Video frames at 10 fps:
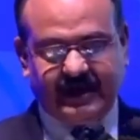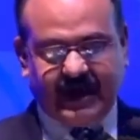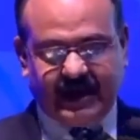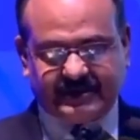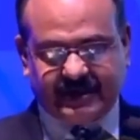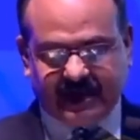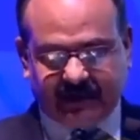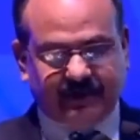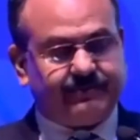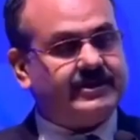has
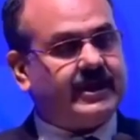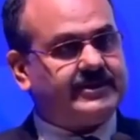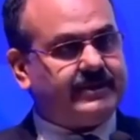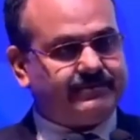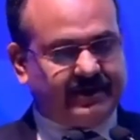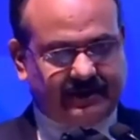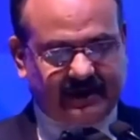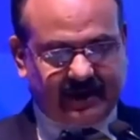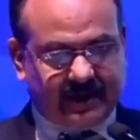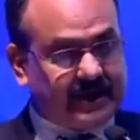ever been attempted
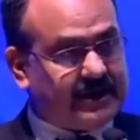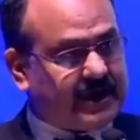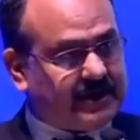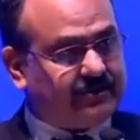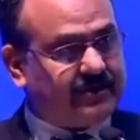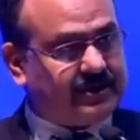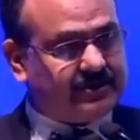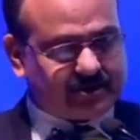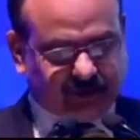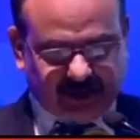in anywhere in
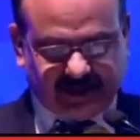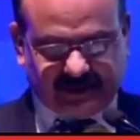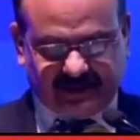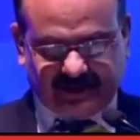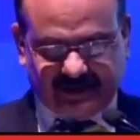this world.